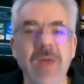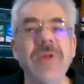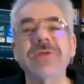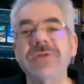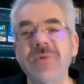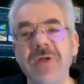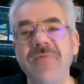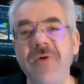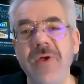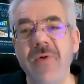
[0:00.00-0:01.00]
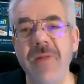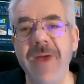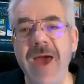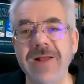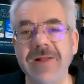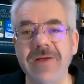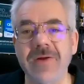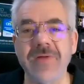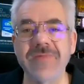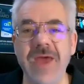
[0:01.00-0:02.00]
but it's doing it for you automatically you
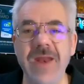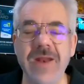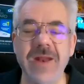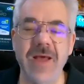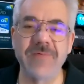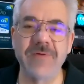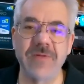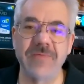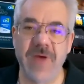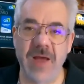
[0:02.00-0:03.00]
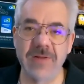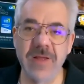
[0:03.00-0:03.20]
don't have to edit it after the fact